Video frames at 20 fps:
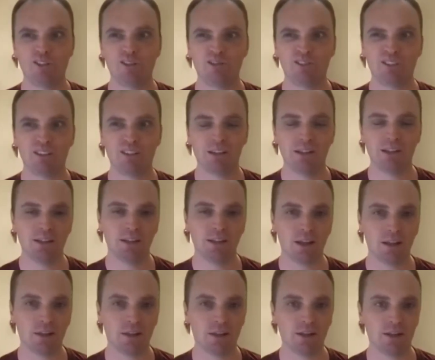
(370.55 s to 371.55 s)
really
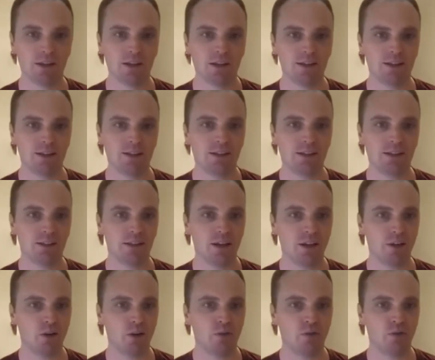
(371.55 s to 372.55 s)
nothing getting
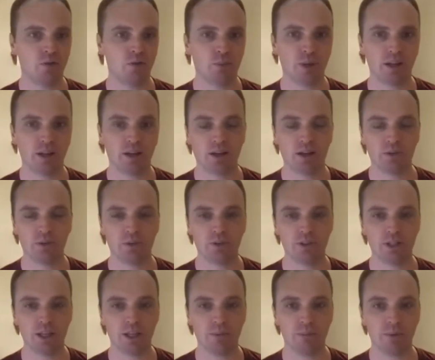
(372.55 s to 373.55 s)
done over about a
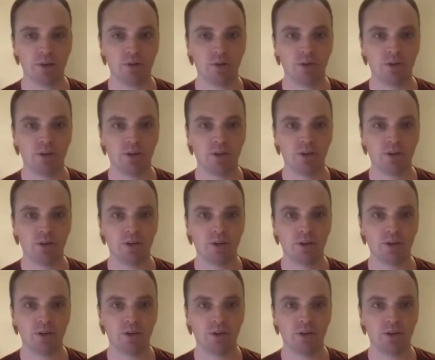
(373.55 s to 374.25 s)
100-day period.